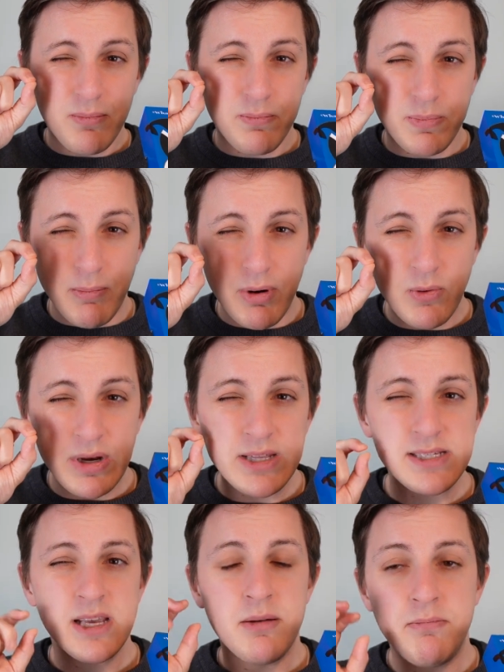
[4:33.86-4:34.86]

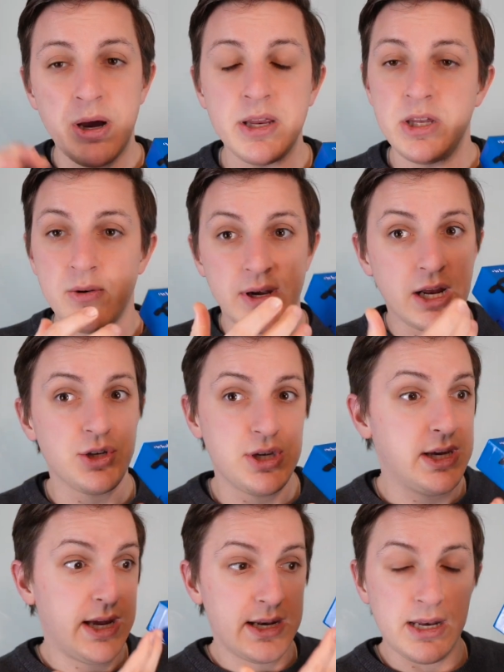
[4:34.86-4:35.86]
components, but you can actually
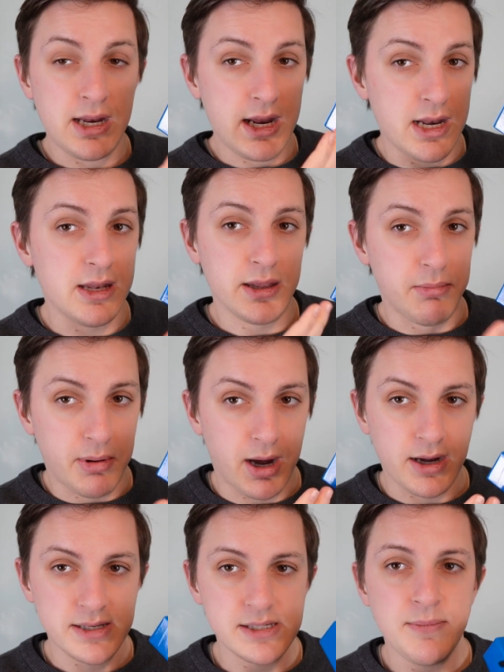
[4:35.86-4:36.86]
get it in the
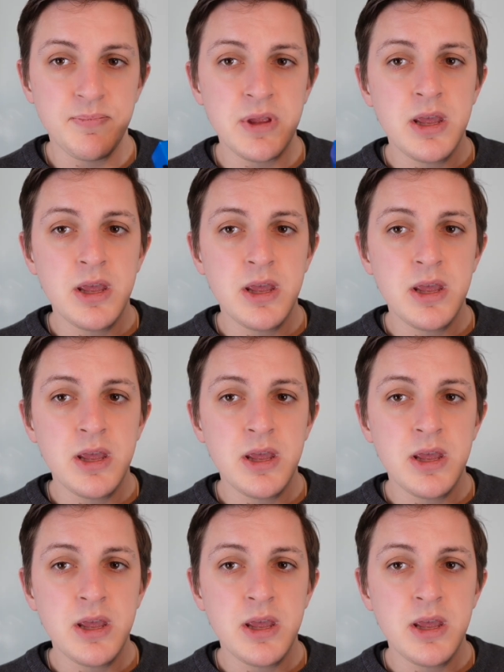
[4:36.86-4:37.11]
box.